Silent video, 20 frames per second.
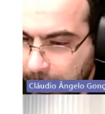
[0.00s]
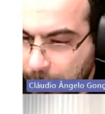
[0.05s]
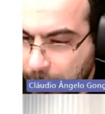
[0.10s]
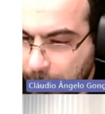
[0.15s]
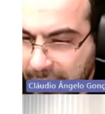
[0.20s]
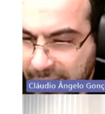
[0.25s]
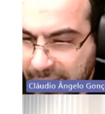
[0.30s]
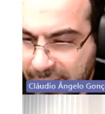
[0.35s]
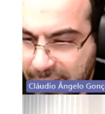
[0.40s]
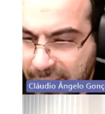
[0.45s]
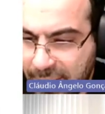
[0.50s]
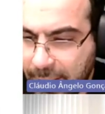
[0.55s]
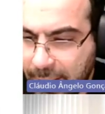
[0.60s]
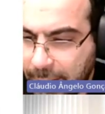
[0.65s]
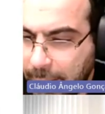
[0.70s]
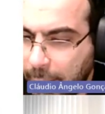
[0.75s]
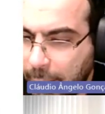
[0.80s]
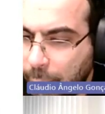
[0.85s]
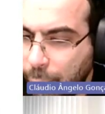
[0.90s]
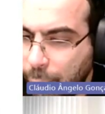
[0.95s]
You can see
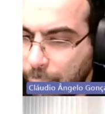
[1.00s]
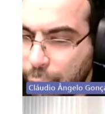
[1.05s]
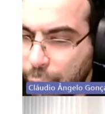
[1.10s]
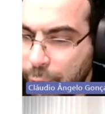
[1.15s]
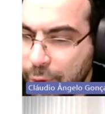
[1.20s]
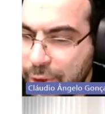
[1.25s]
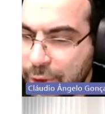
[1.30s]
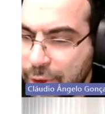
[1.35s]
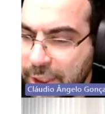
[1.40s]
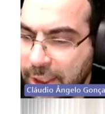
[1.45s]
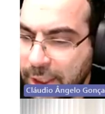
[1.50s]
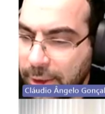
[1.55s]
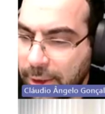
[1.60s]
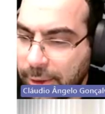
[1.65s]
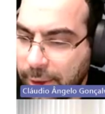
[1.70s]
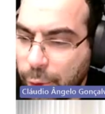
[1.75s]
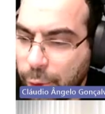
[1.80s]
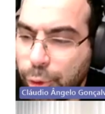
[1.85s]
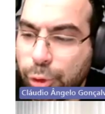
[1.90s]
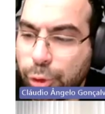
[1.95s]
that the control
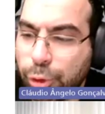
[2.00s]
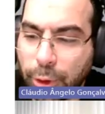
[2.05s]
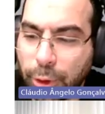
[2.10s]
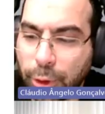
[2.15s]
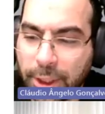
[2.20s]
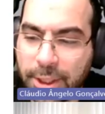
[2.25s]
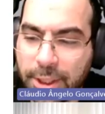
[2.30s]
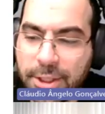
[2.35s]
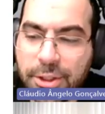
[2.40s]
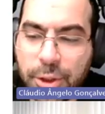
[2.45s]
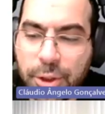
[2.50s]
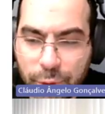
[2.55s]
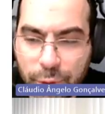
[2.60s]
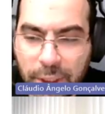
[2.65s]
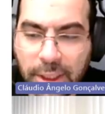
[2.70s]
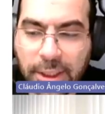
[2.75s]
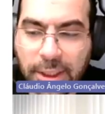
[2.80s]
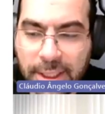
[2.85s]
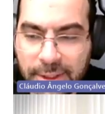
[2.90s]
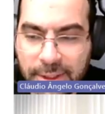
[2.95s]
signal, the controller is
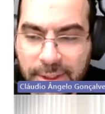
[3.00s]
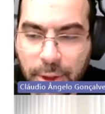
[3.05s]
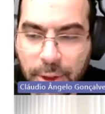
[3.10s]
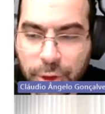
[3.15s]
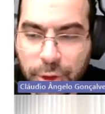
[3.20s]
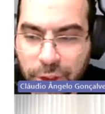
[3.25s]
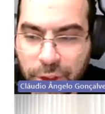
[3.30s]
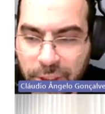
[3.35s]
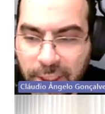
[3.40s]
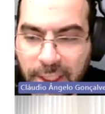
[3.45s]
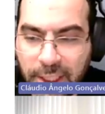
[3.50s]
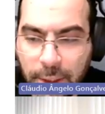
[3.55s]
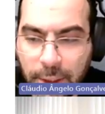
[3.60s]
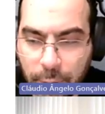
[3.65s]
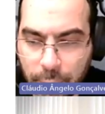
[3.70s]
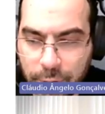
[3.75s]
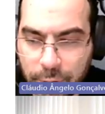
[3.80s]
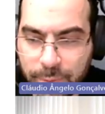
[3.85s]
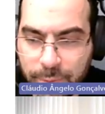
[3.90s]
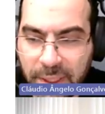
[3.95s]
using less energy. The
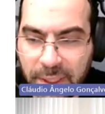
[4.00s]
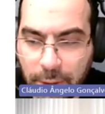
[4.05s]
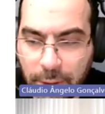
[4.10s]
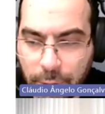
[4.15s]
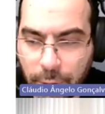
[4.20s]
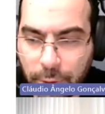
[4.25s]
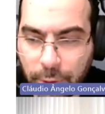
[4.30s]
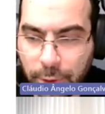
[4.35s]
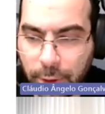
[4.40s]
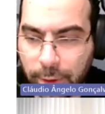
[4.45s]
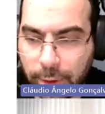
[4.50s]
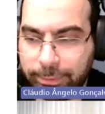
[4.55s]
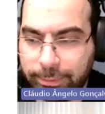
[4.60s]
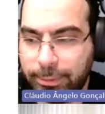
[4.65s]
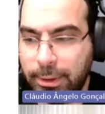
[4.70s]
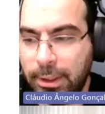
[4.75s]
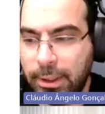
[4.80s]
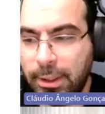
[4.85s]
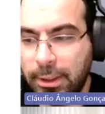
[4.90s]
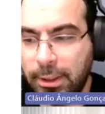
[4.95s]
heater is being turned
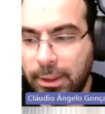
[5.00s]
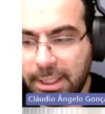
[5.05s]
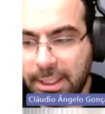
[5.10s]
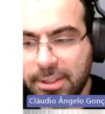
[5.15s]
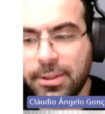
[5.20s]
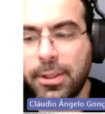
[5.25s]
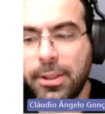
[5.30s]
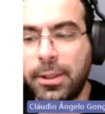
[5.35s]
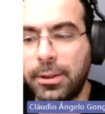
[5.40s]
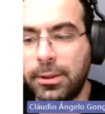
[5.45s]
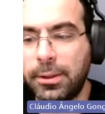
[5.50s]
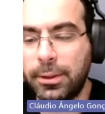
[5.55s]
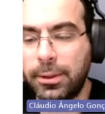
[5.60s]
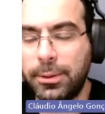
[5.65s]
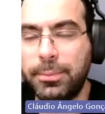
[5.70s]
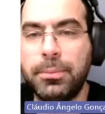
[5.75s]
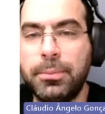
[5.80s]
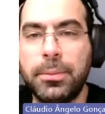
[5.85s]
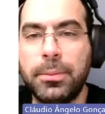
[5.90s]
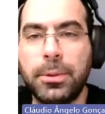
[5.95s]
off,
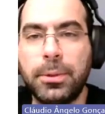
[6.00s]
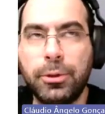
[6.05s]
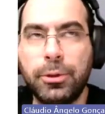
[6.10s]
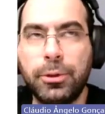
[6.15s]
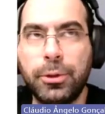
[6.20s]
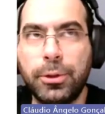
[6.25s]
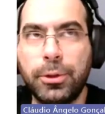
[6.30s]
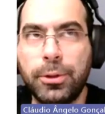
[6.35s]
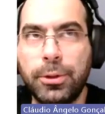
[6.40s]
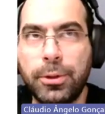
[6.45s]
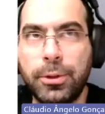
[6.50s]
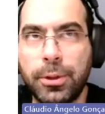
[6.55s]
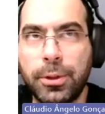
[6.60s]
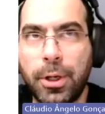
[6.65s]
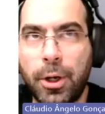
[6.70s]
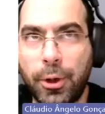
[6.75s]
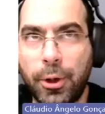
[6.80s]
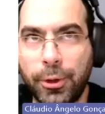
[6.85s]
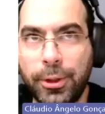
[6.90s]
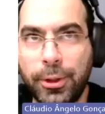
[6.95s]

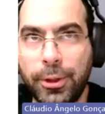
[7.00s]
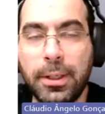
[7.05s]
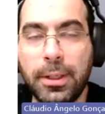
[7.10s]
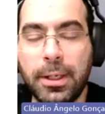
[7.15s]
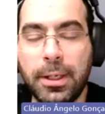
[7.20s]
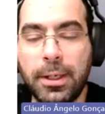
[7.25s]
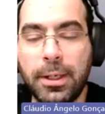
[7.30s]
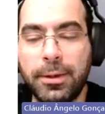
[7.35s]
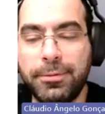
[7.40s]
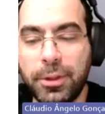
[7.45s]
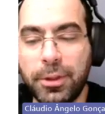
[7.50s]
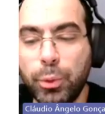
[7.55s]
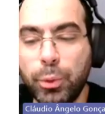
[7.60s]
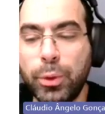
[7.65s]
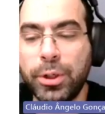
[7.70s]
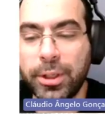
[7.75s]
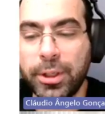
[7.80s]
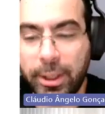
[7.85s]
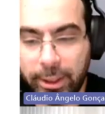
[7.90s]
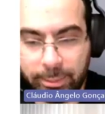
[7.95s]
turned on
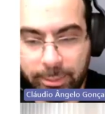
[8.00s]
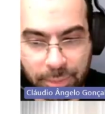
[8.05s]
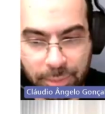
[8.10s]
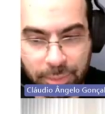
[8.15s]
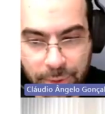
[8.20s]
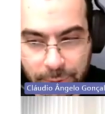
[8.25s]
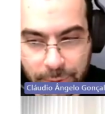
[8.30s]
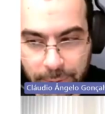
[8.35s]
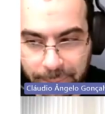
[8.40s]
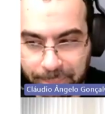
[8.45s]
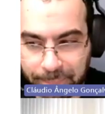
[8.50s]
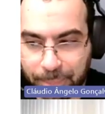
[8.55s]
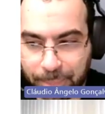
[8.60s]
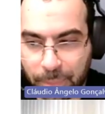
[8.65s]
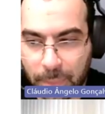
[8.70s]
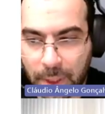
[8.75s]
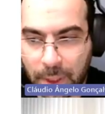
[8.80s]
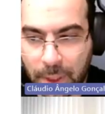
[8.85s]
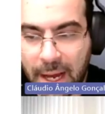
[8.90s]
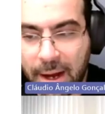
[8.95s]
fewer times
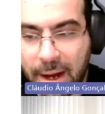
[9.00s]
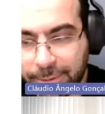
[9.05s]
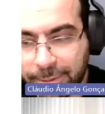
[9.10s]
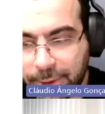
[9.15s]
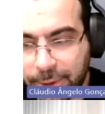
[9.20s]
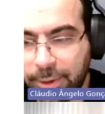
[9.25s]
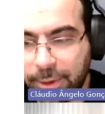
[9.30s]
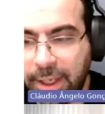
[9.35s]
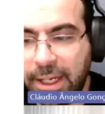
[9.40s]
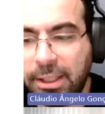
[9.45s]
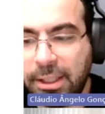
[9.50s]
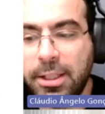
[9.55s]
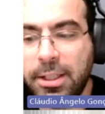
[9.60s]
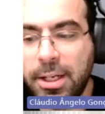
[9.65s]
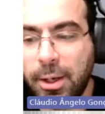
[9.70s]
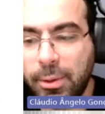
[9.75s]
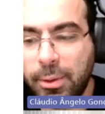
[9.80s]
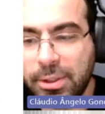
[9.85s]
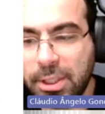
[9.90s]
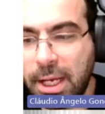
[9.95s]
after
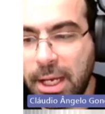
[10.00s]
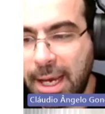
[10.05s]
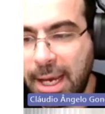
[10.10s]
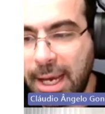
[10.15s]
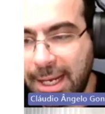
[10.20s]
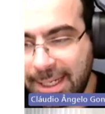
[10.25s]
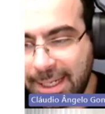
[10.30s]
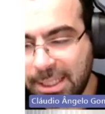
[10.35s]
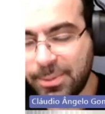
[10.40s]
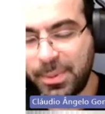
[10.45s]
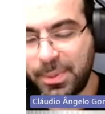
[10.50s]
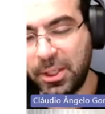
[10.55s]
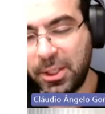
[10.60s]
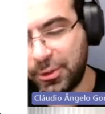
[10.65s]
18 hours. And that's